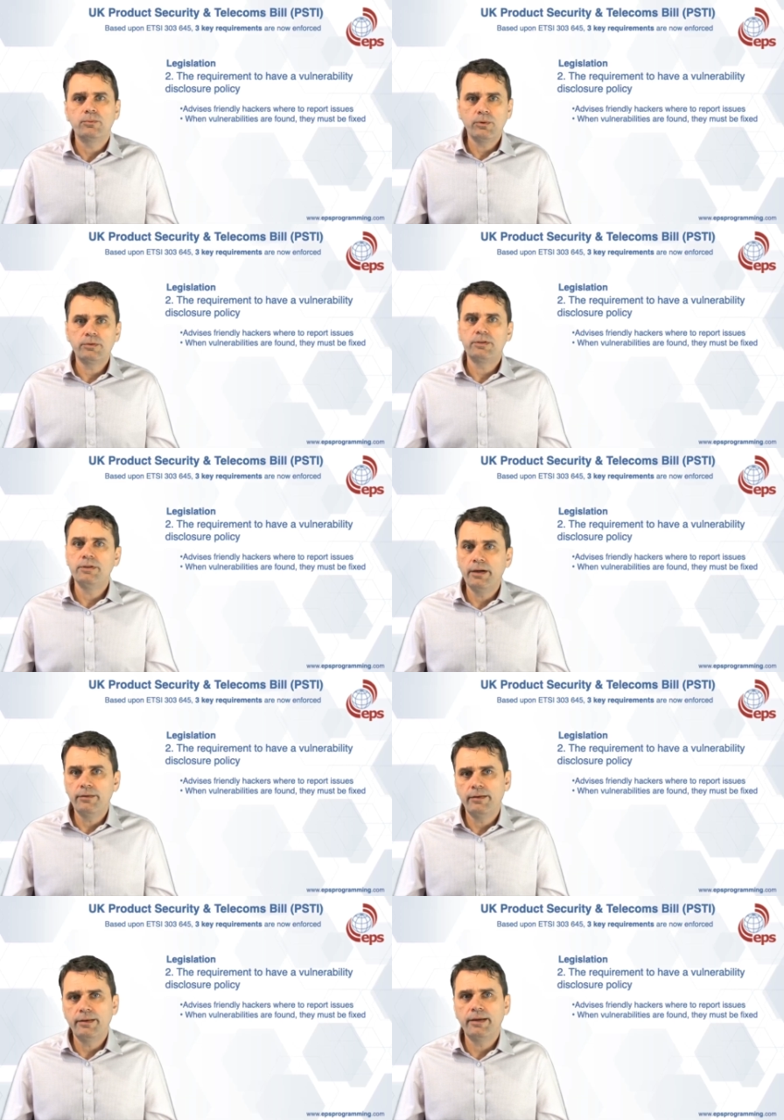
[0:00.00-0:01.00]
want to
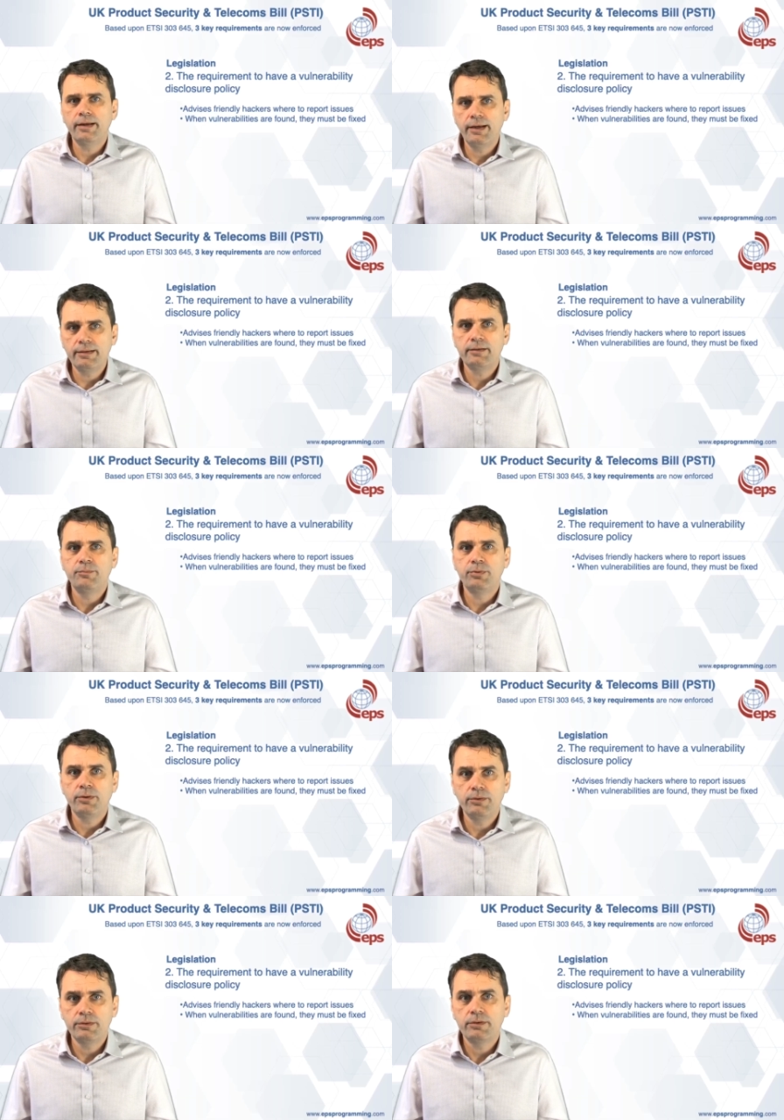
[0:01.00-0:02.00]
know that their connected
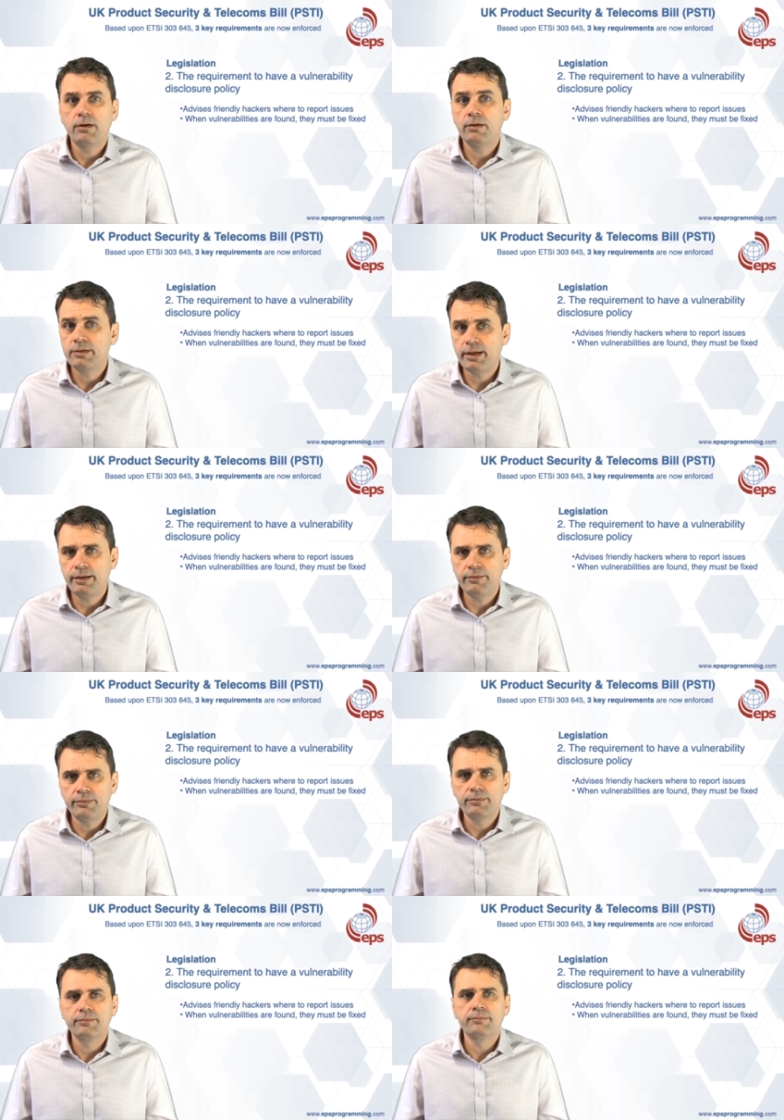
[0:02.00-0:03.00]
products are
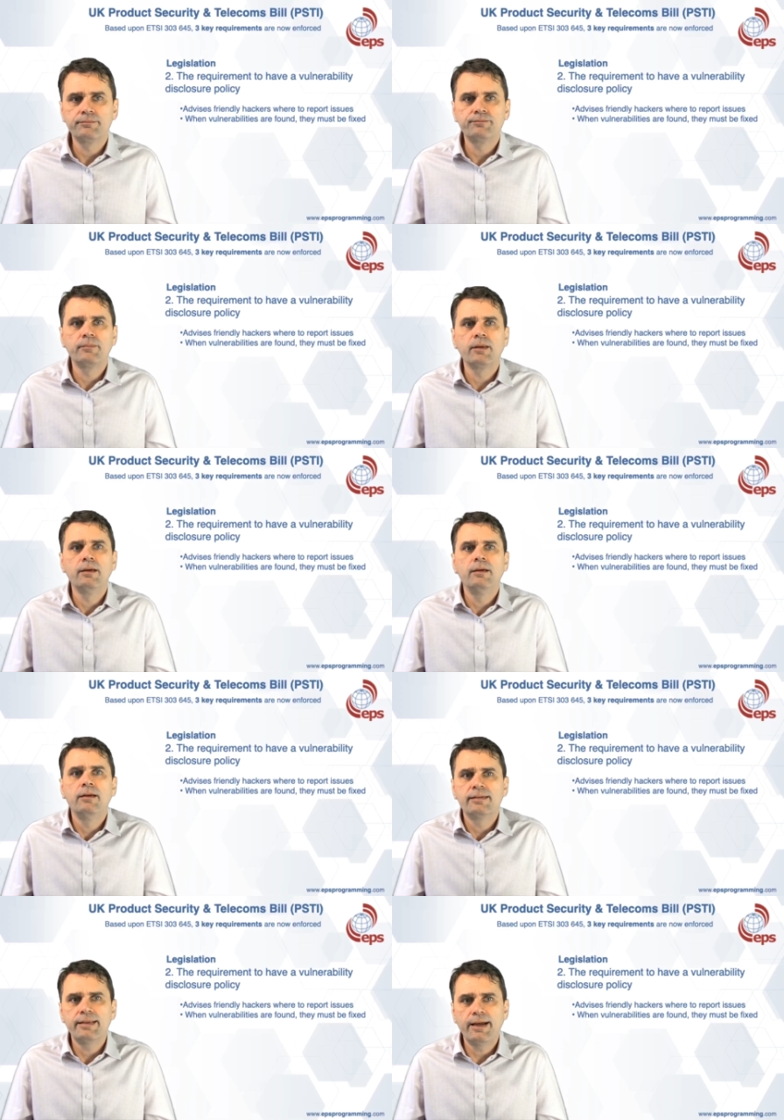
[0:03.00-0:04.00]
safe.
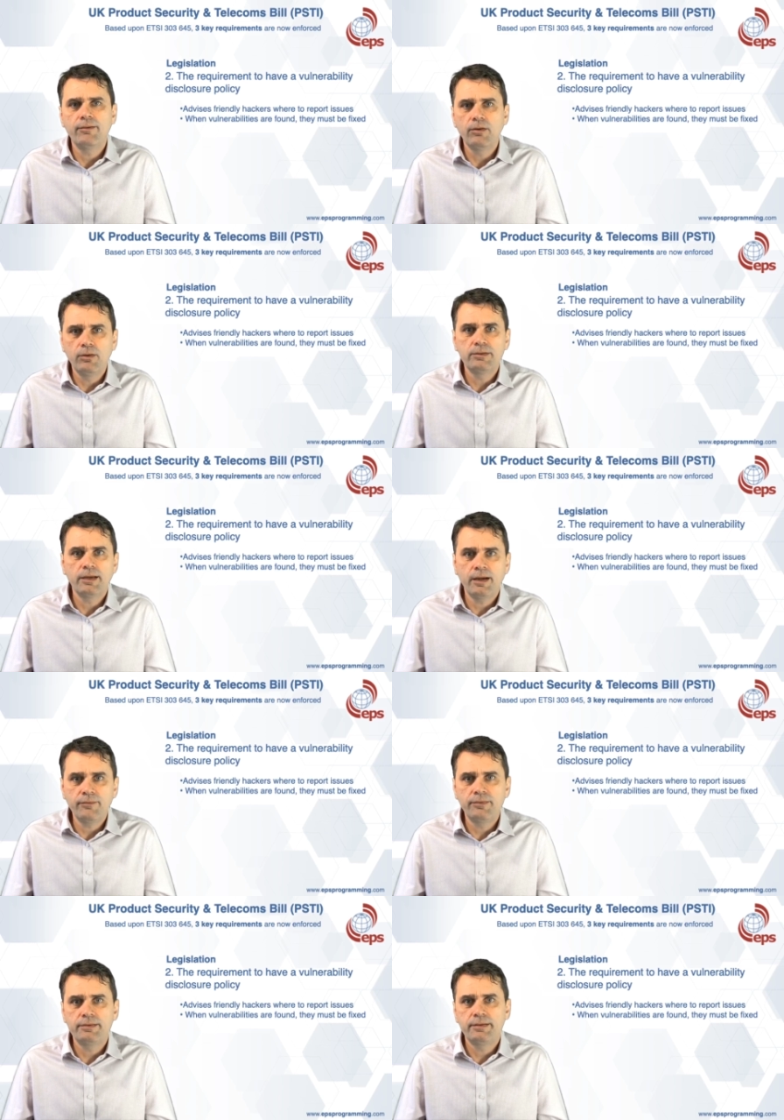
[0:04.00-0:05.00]
It's now law to
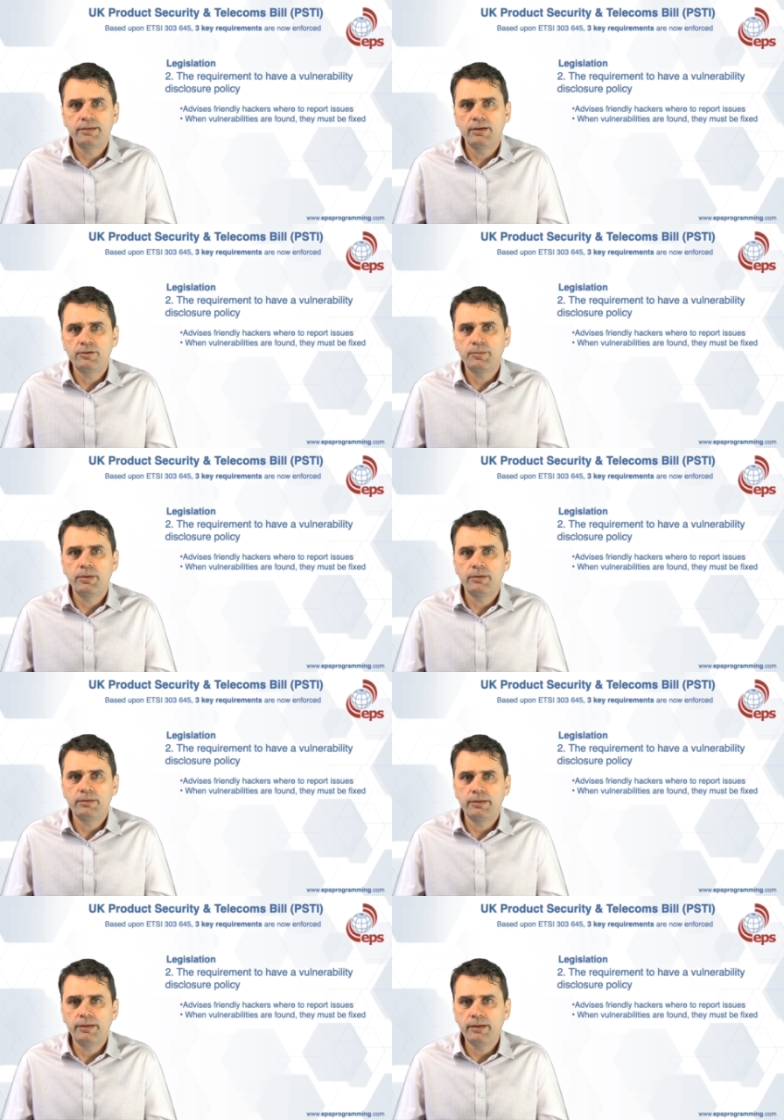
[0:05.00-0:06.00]
have this disclosure
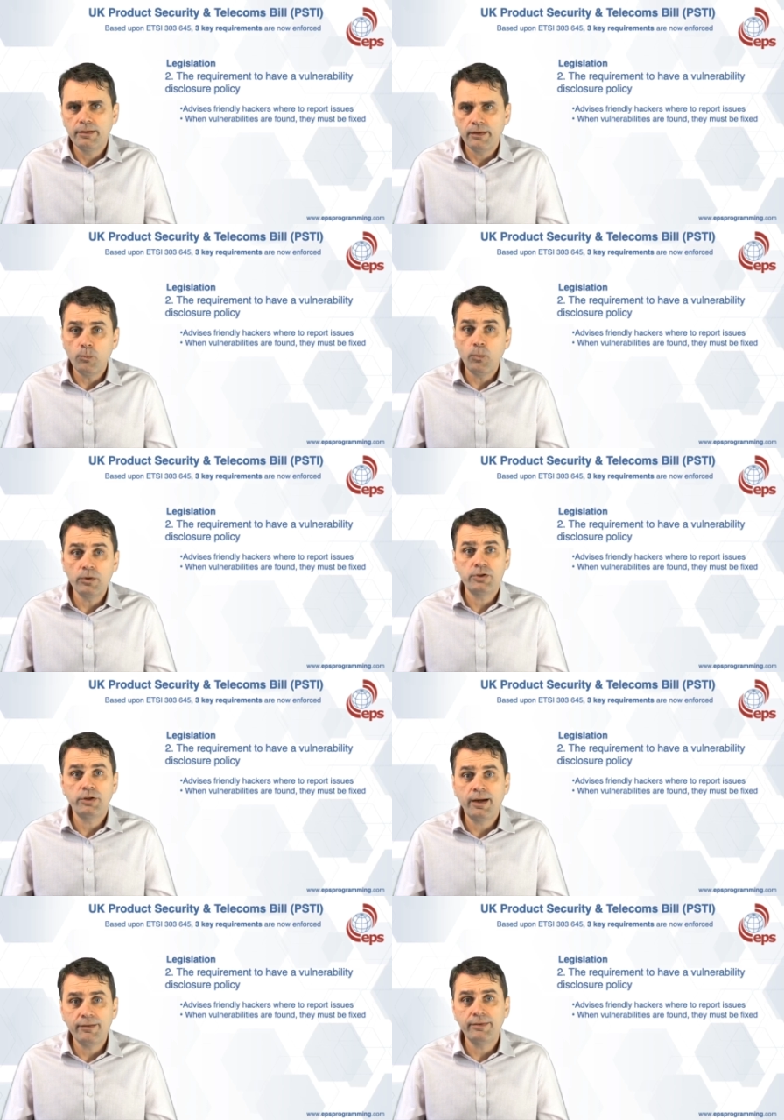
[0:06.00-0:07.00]
policy, and once you
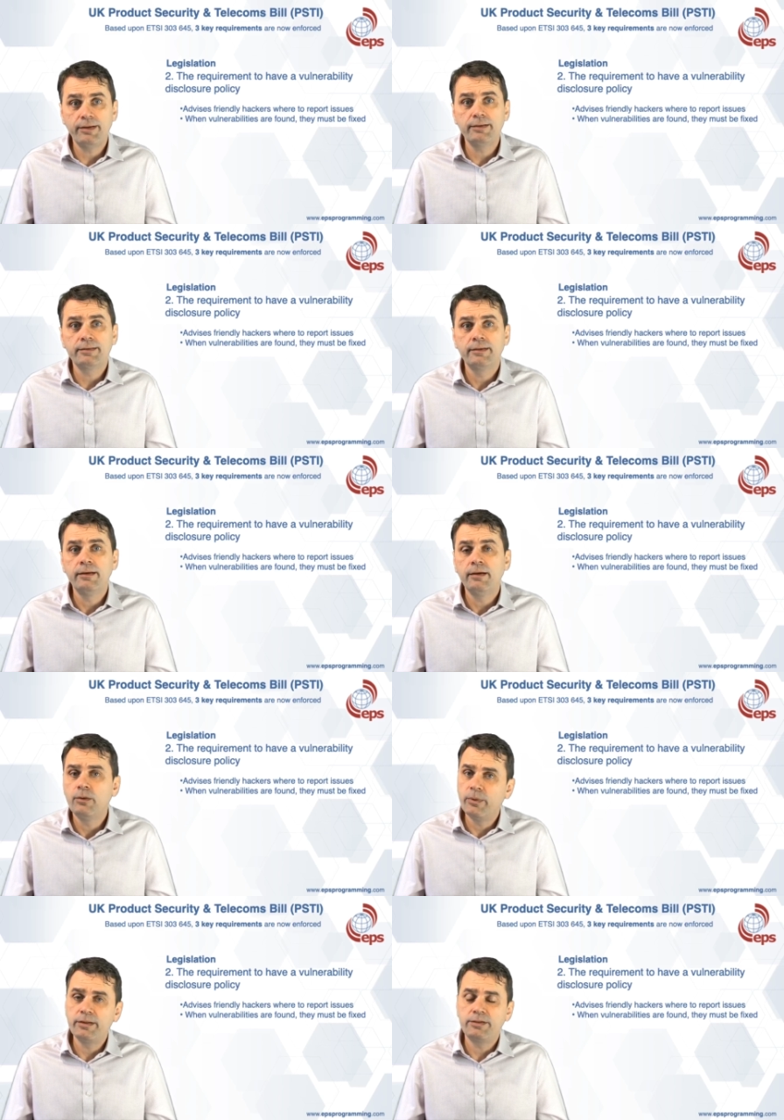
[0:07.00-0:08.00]
have it,
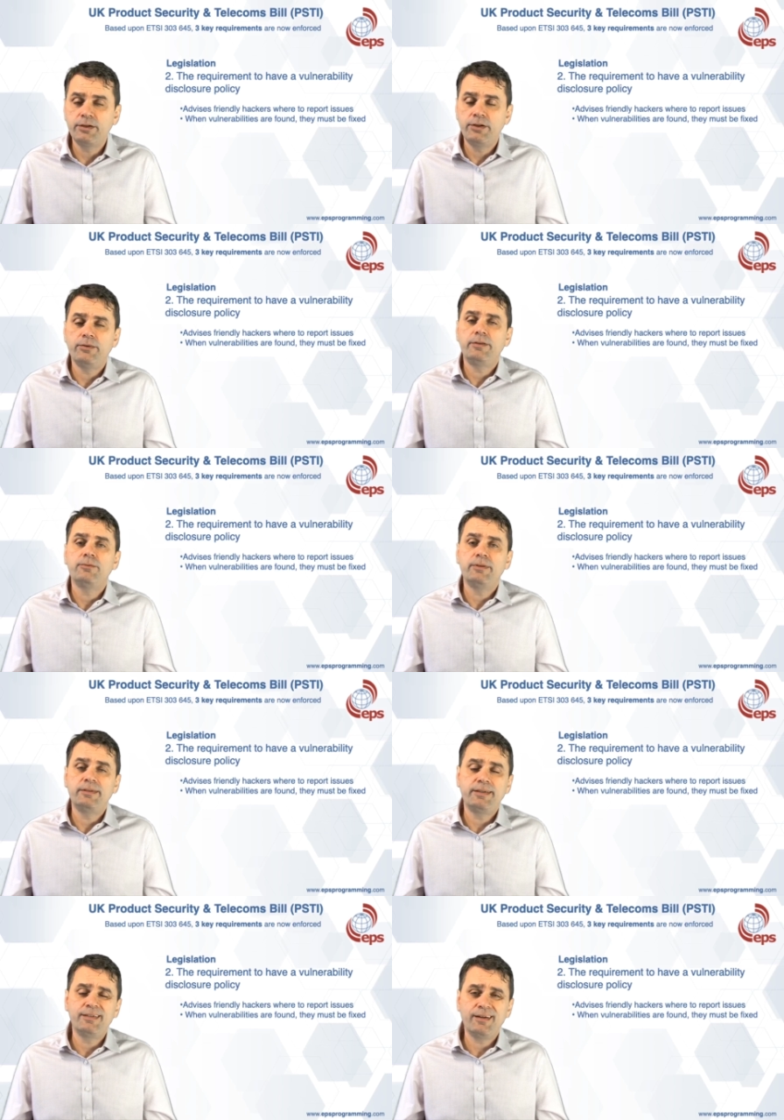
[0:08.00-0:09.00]
when a security
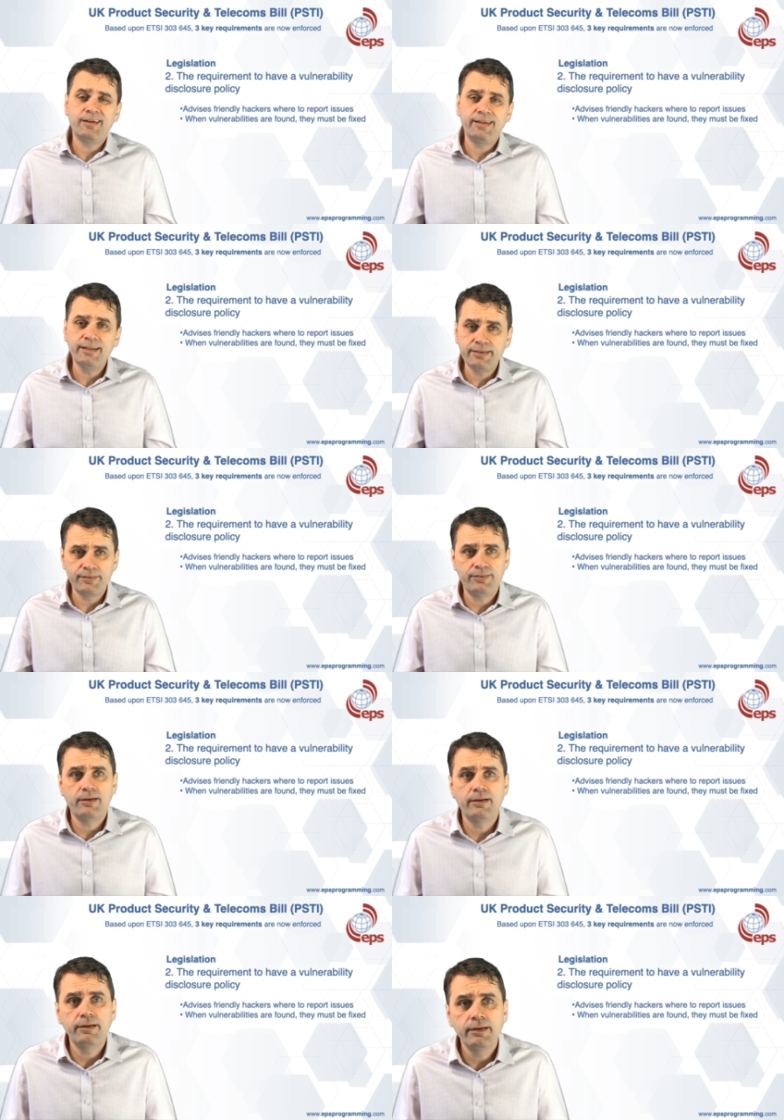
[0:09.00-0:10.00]
risk is
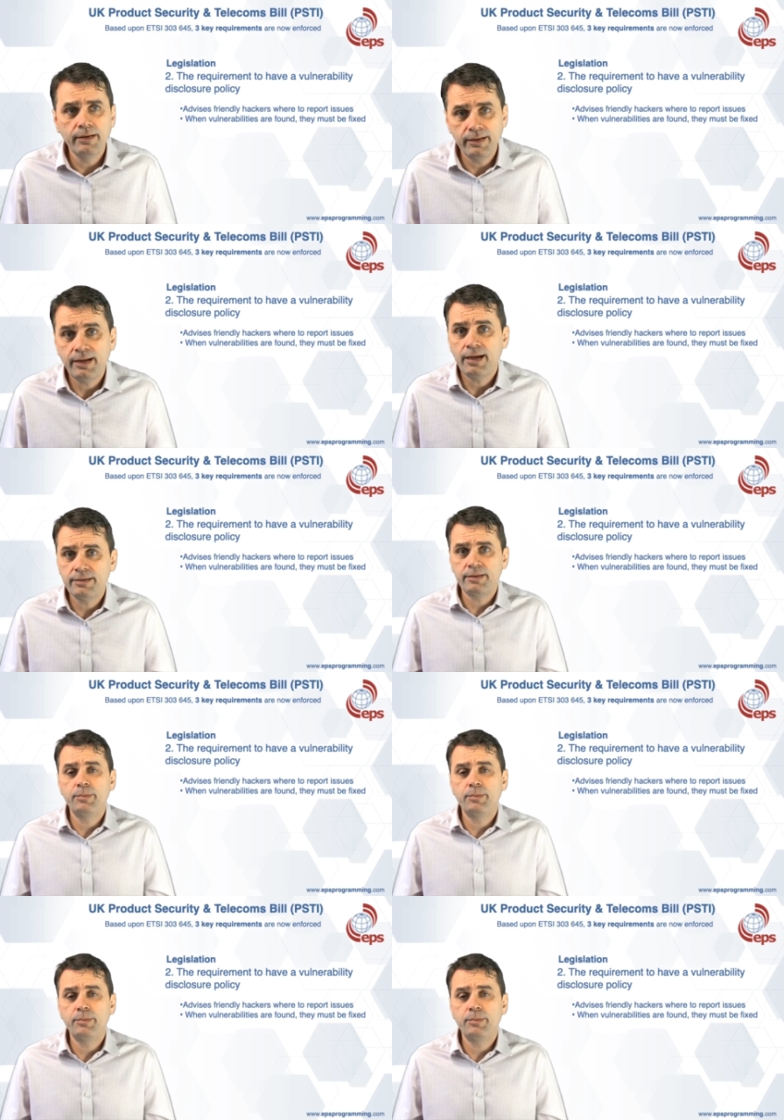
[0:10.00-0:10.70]
identified, it has to be